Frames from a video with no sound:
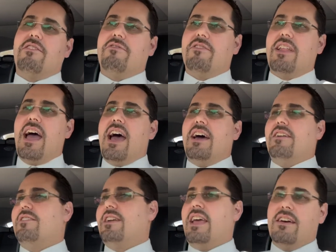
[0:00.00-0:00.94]
flat
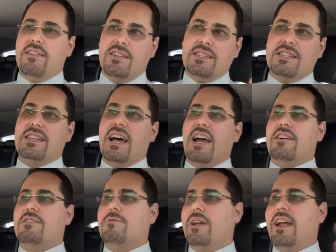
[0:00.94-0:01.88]
or a nail in the tire
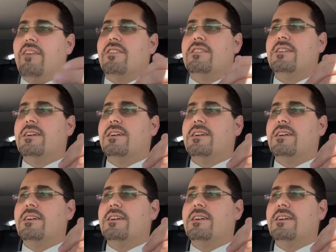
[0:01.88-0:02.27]
or whatever.